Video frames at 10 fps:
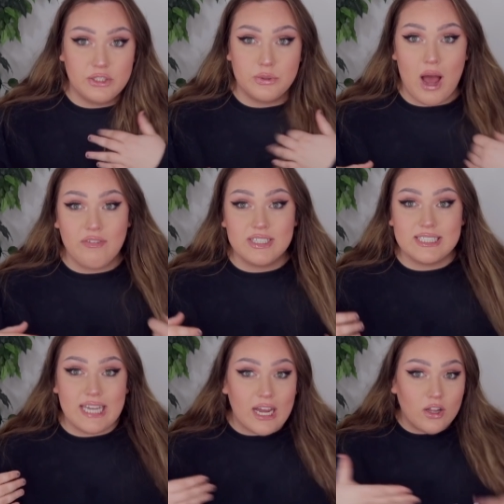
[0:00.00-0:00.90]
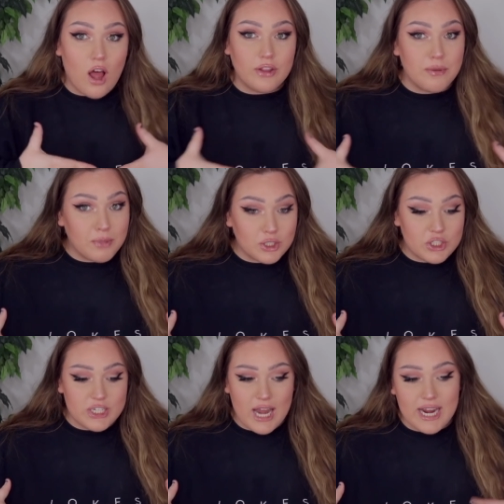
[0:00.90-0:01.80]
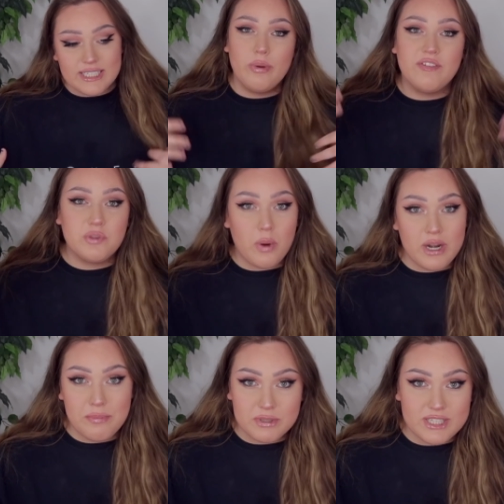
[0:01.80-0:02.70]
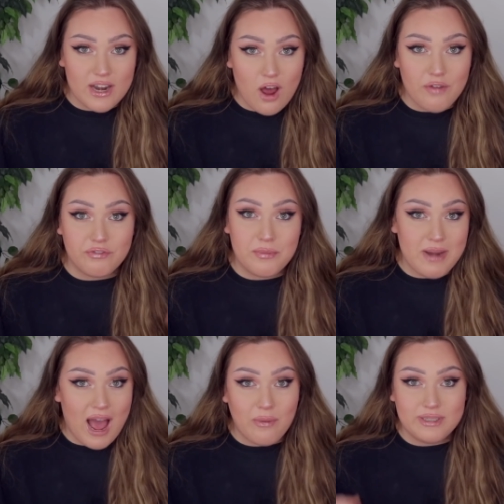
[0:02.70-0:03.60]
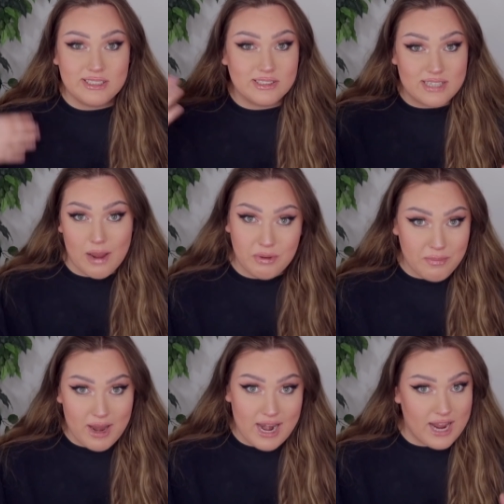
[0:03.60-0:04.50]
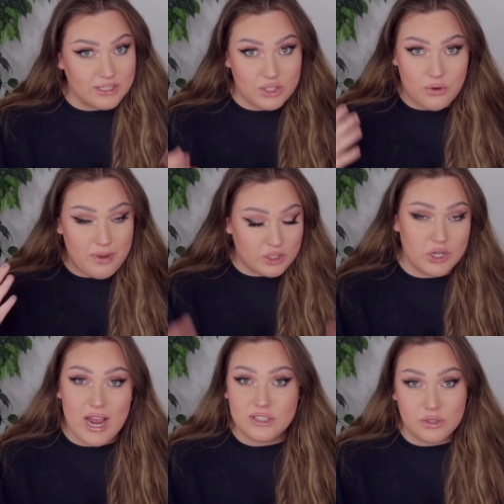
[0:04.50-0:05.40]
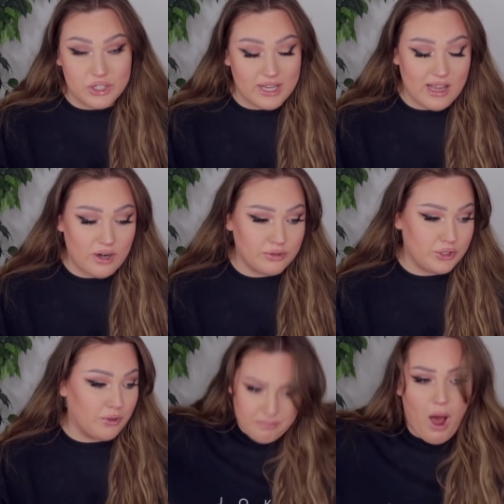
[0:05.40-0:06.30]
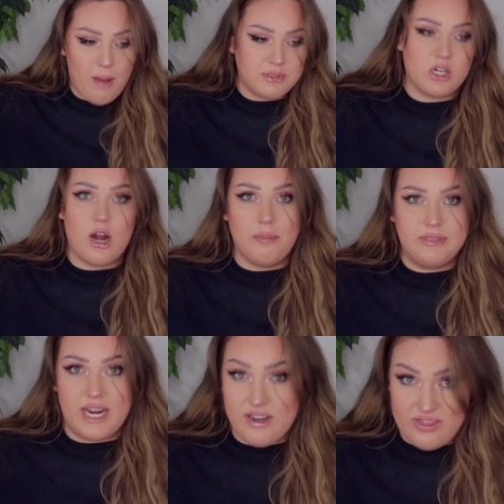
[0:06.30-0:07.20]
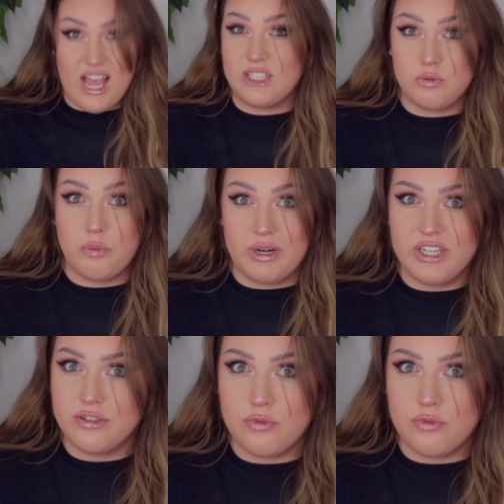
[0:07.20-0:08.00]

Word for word: do have a sale on the merchandise. We have 20% off from now until Cyber Monday, so make sure you guys go check that out too. Popstar update, that's what we're here